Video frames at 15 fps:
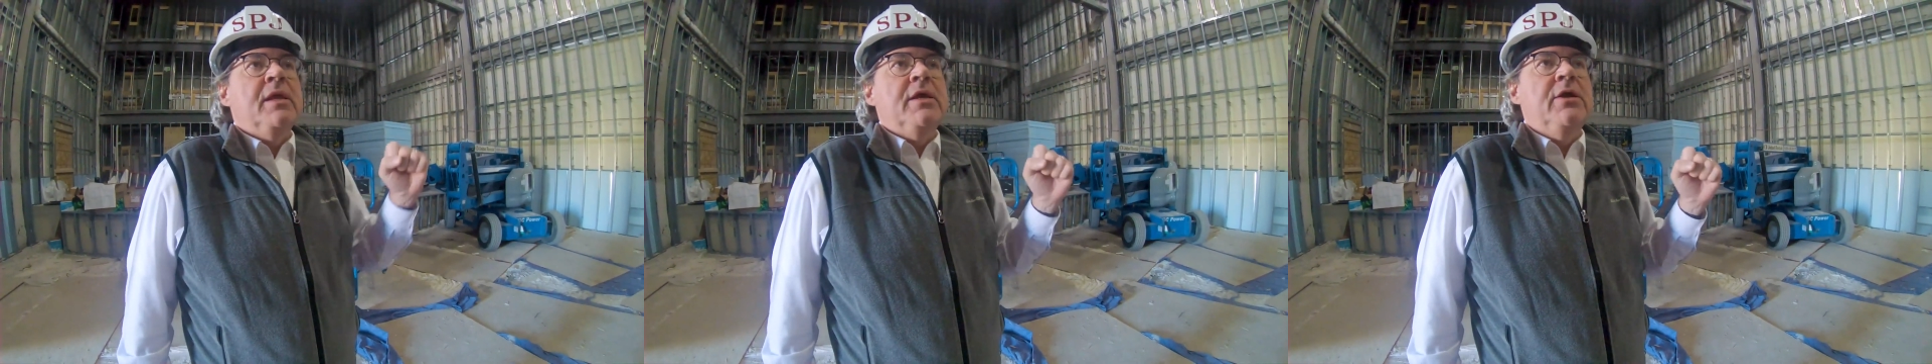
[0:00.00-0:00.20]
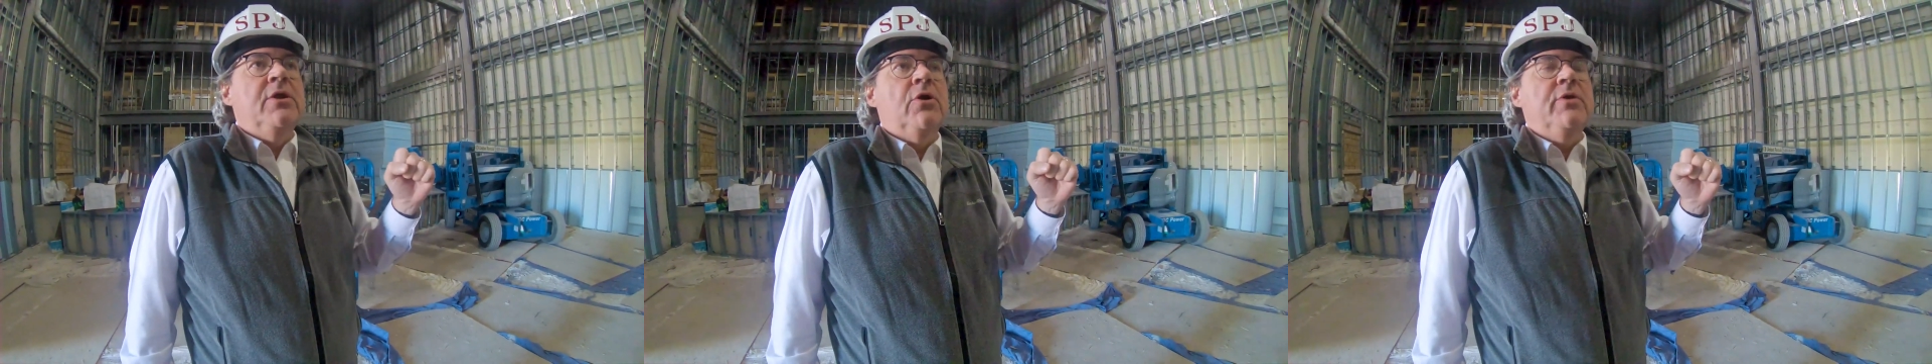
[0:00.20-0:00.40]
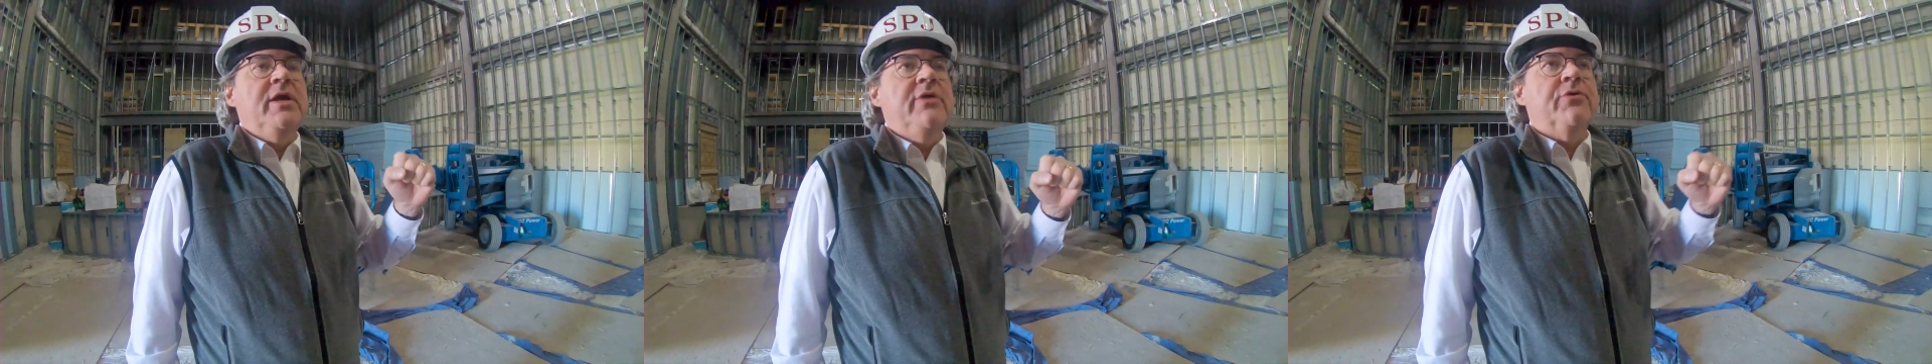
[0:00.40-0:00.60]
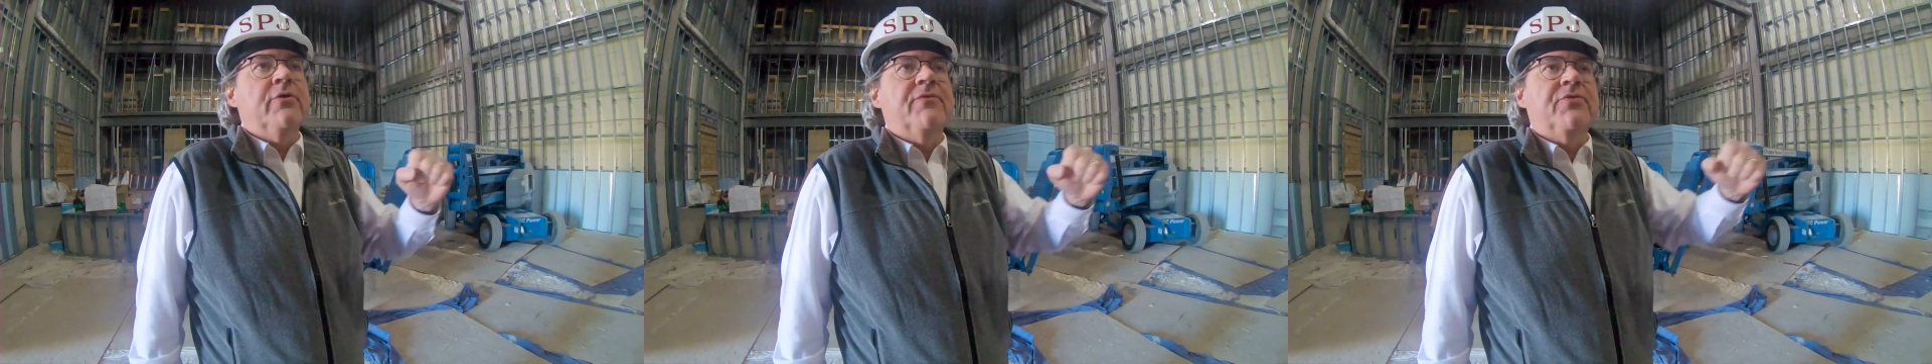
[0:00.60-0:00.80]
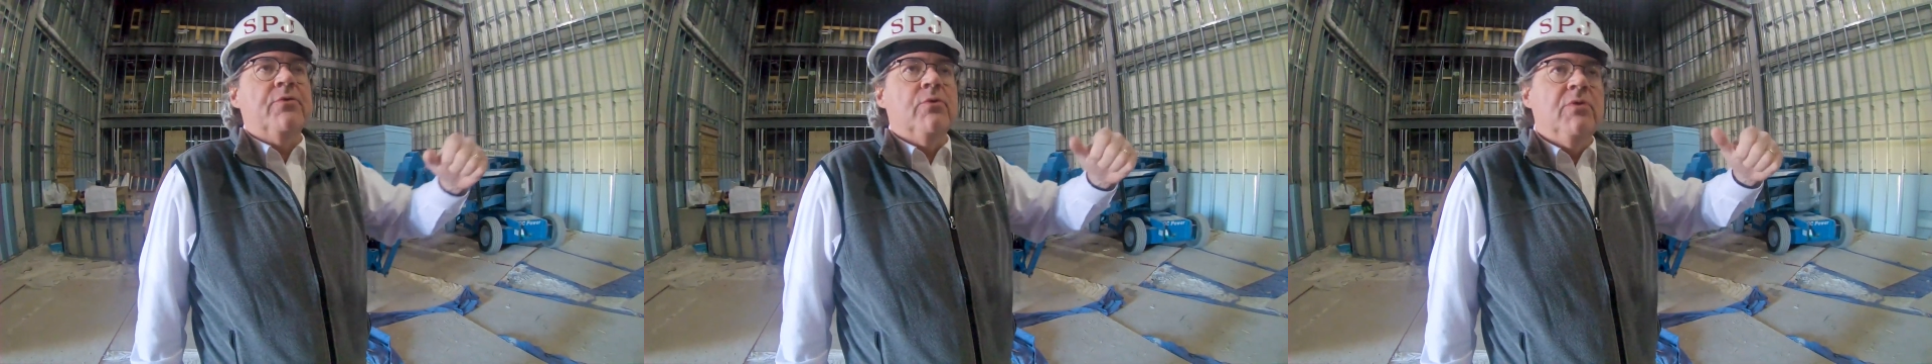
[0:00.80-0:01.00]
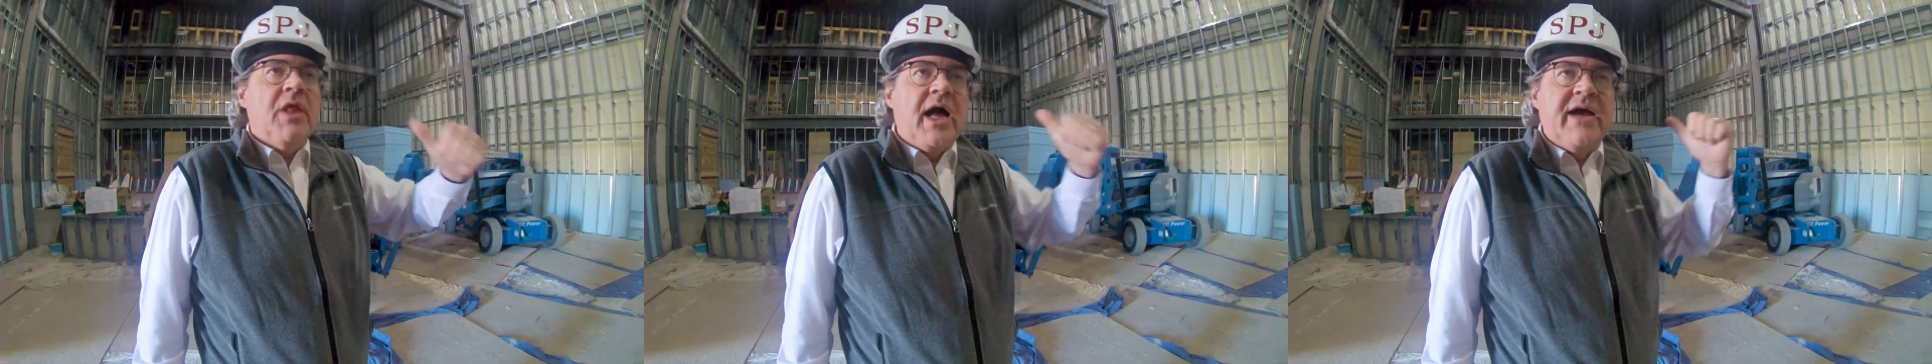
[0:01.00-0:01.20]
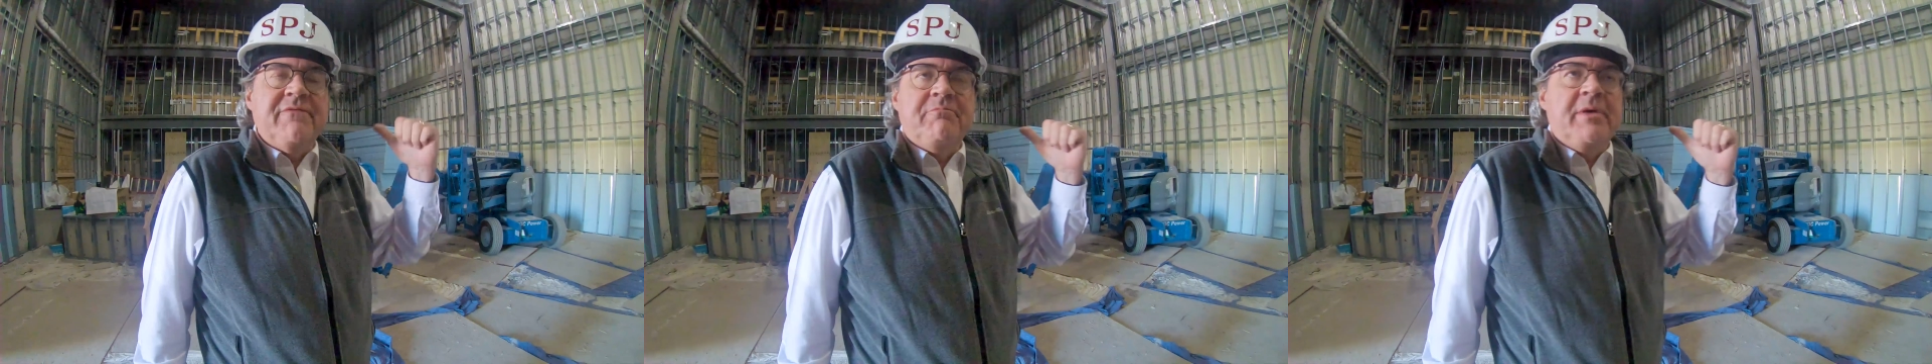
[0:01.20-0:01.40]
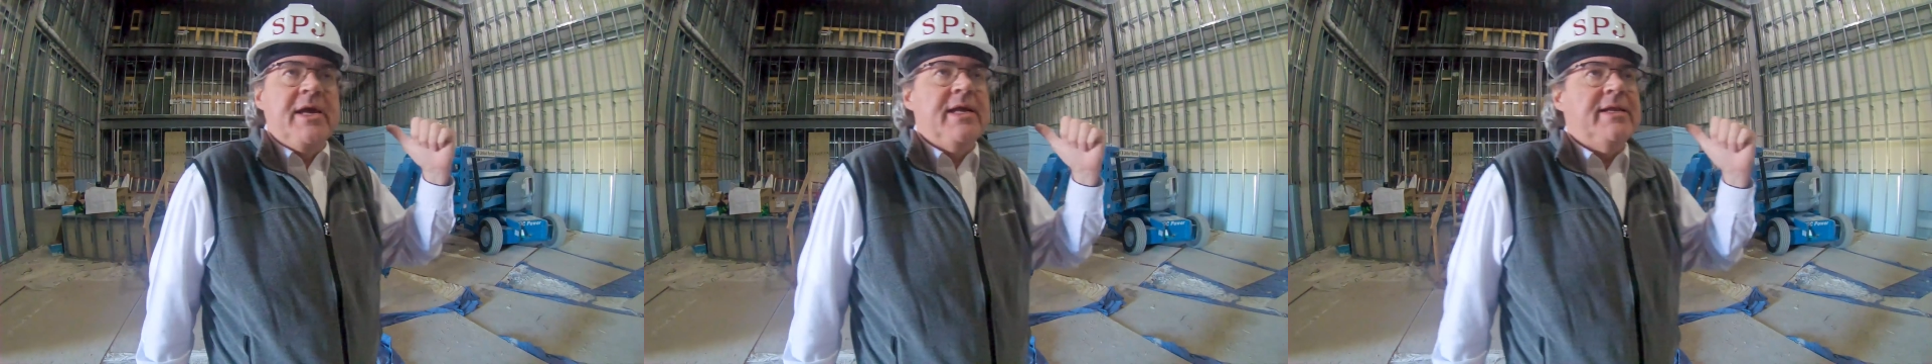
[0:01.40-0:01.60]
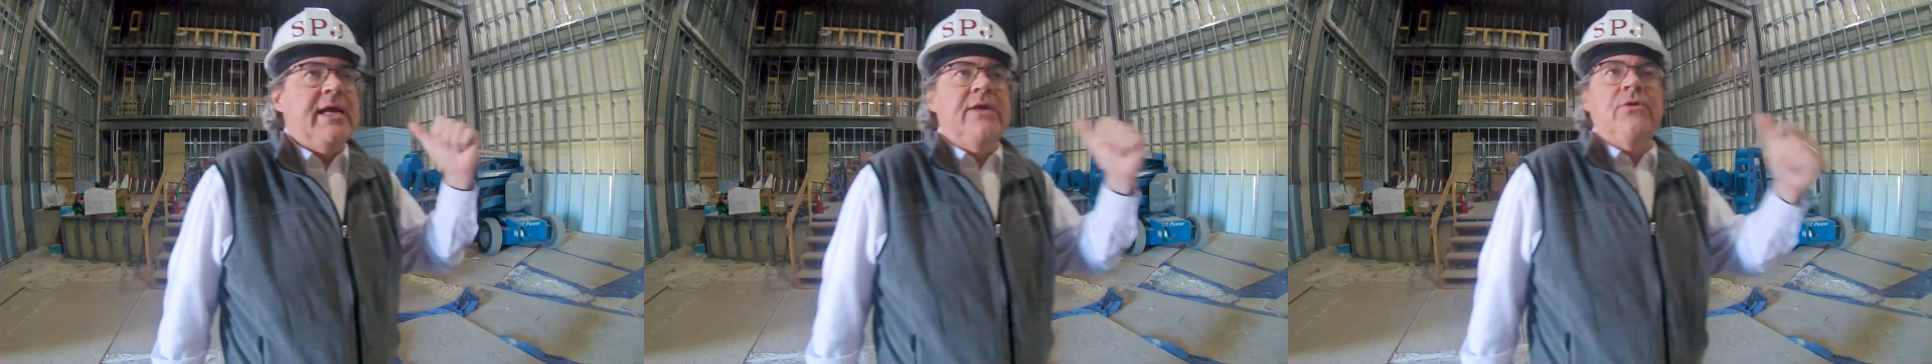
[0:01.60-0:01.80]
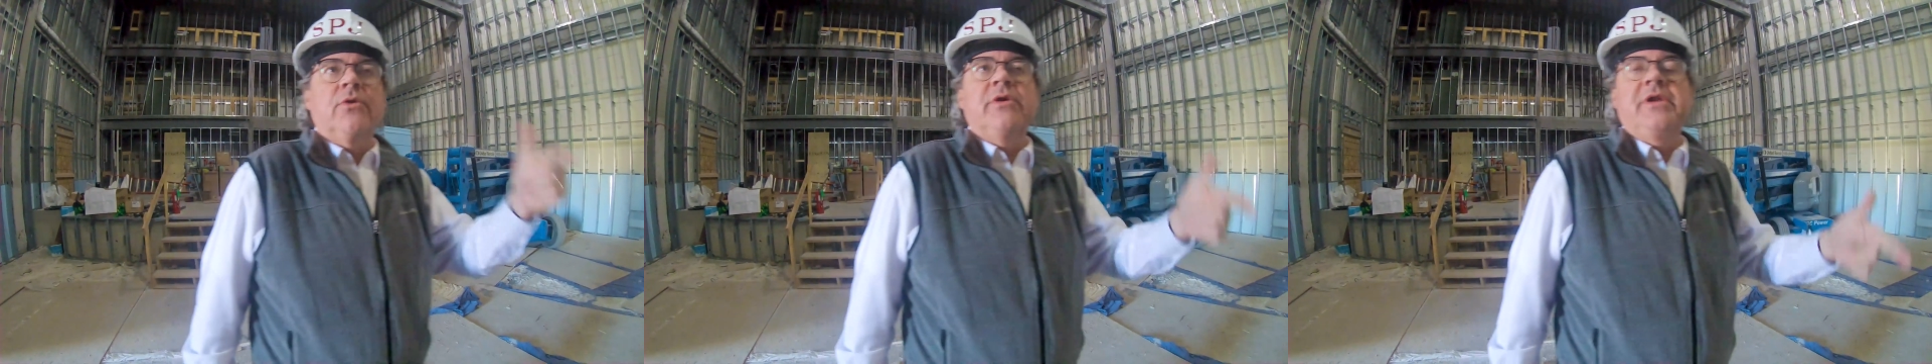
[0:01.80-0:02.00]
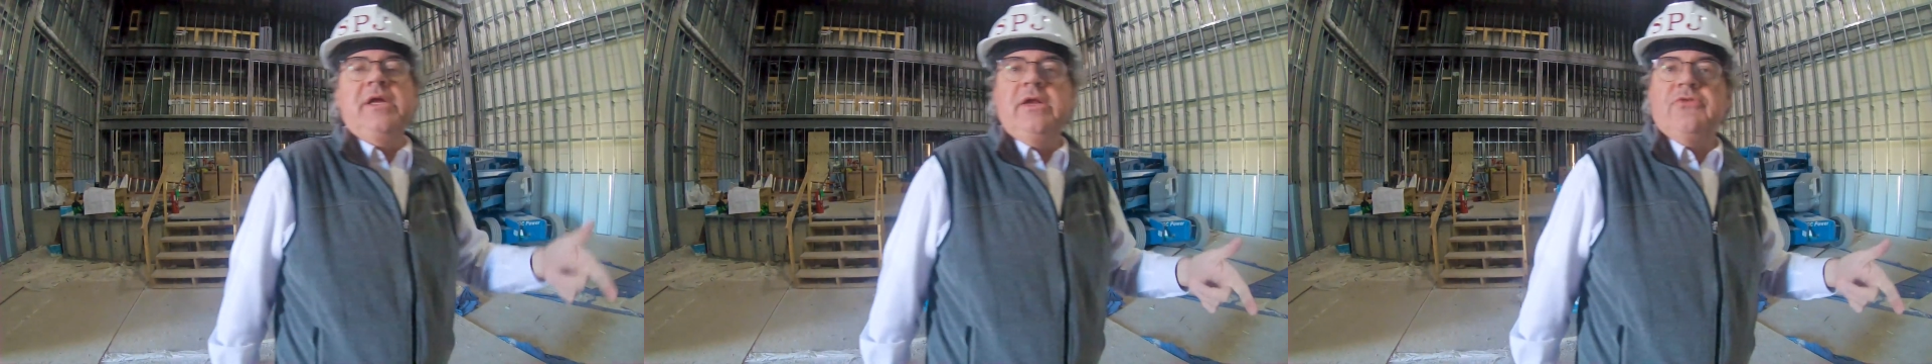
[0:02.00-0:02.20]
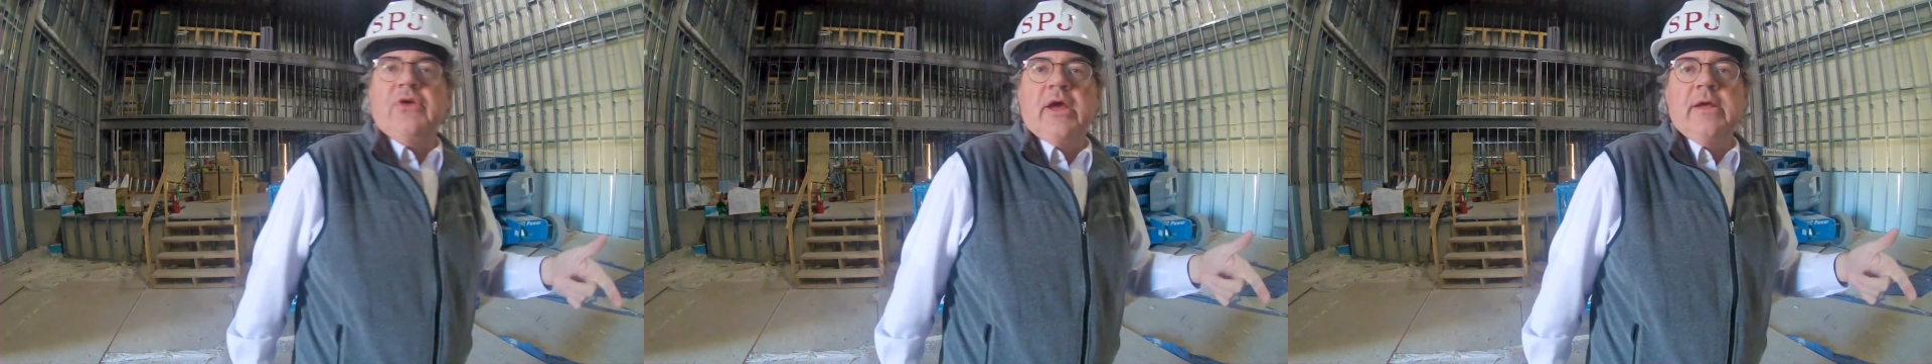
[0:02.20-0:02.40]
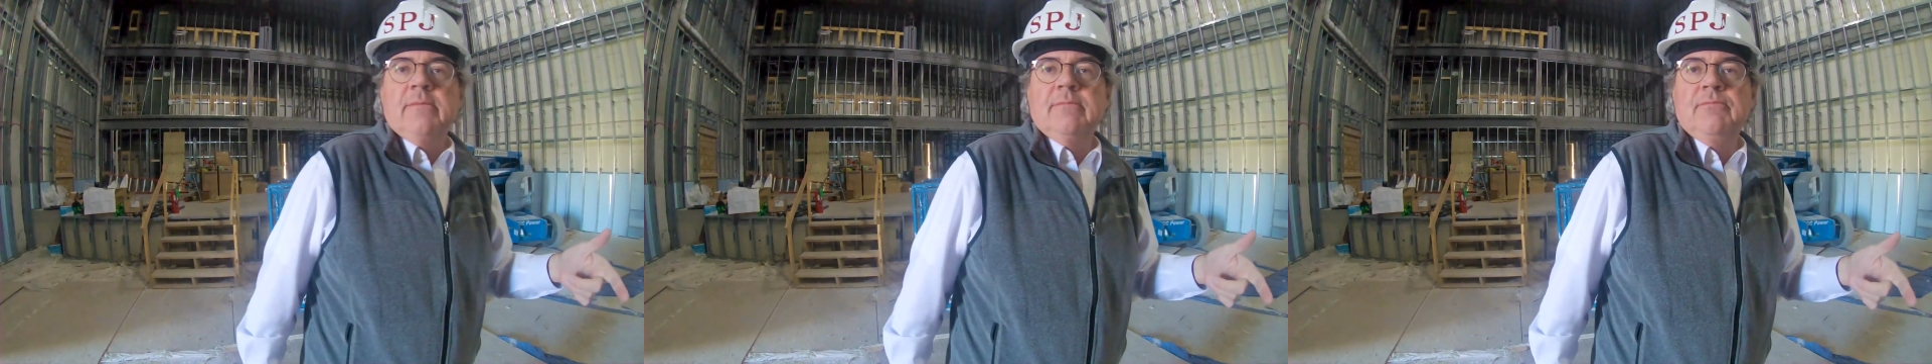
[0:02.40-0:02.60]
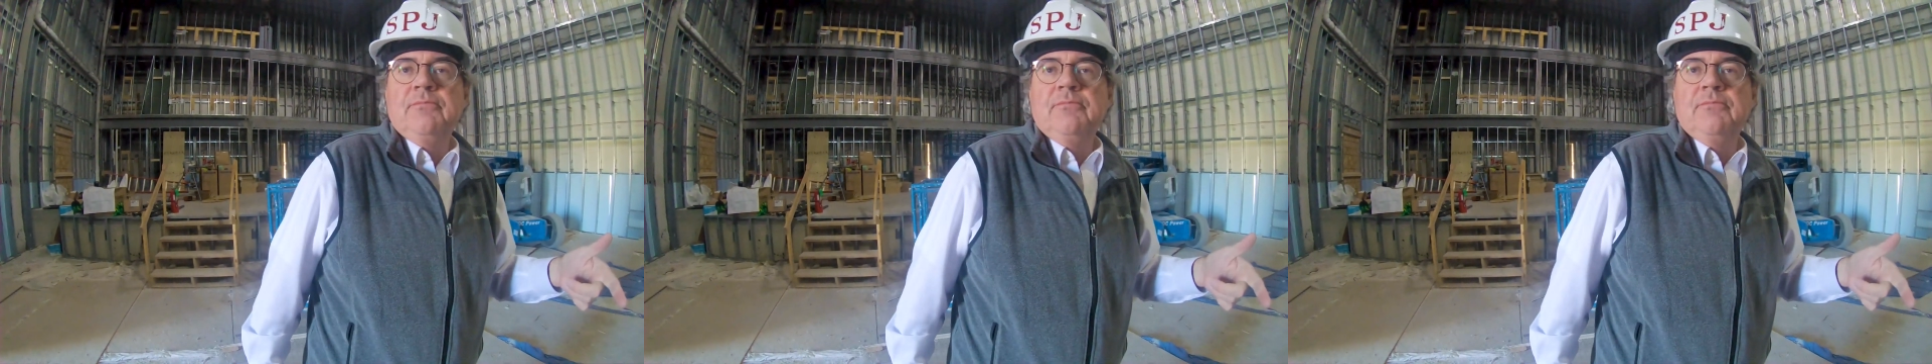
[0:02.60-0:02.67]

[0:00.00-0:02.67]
either through live band and or DJ.